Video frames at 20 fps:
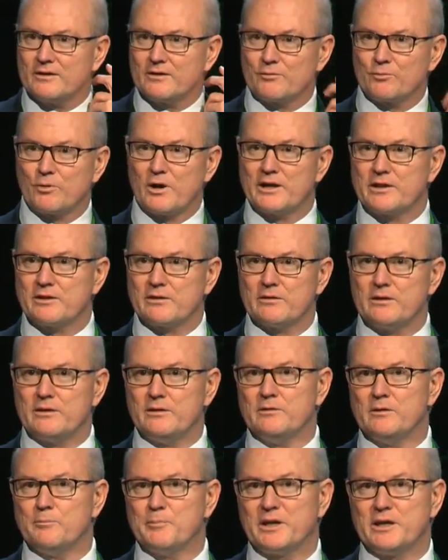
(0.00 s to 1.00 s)
right
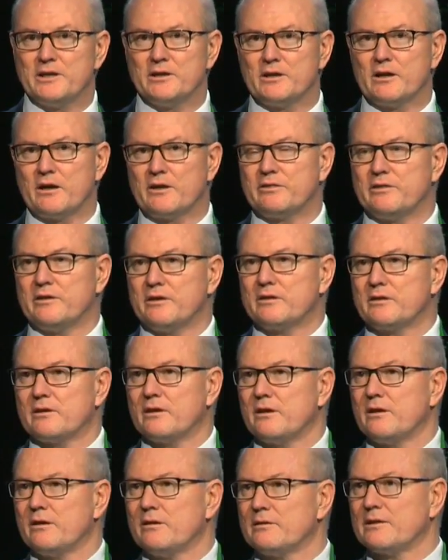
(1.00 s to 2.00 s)
in the beginning, I think
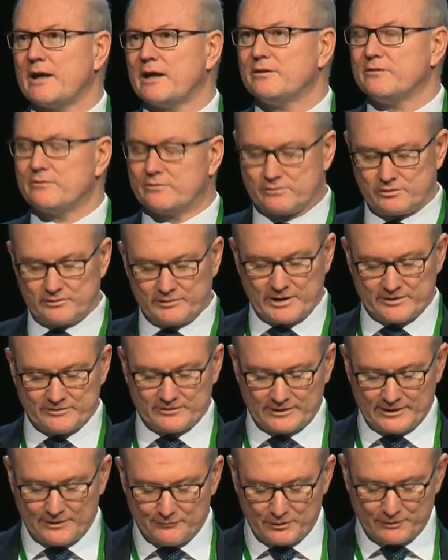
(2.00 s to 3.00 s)
late
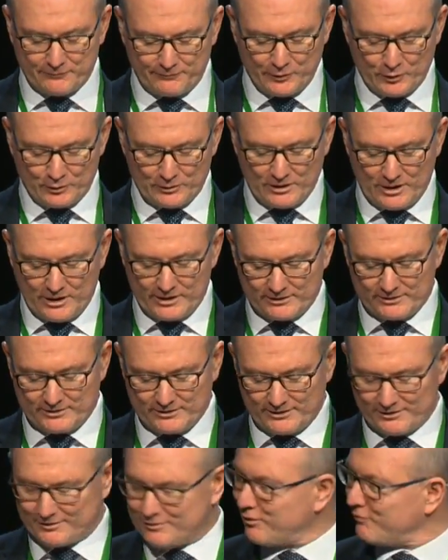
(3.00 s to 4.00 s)
2011, it felt like
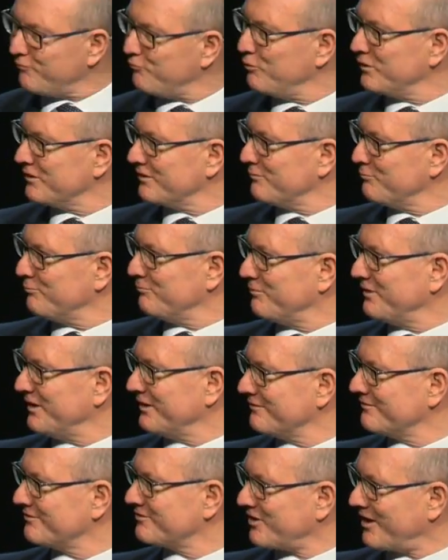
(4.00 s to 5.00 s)
Gough Whitlam
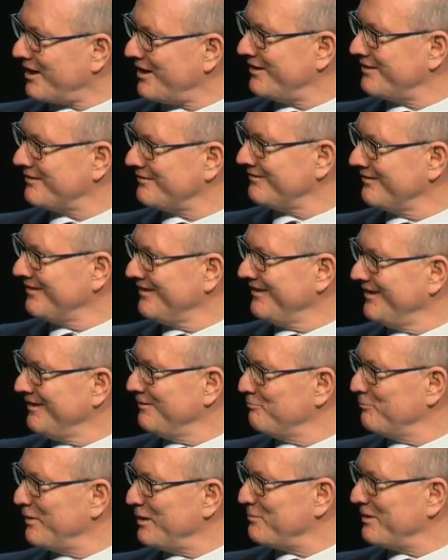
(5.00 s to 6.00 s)
being Shane and
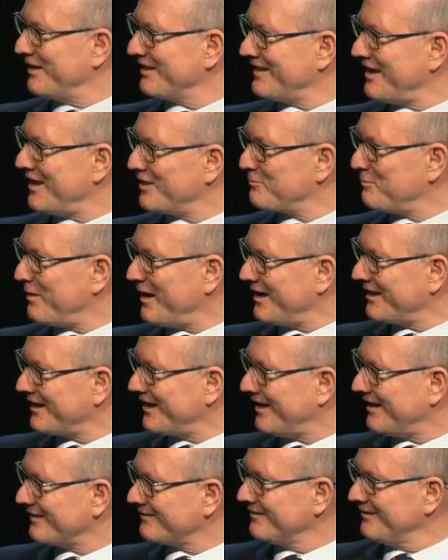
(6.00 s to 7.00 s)
me being Lance
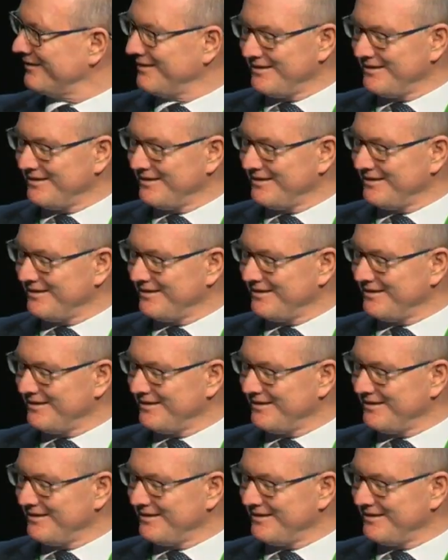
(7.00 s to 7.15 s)
Barnard,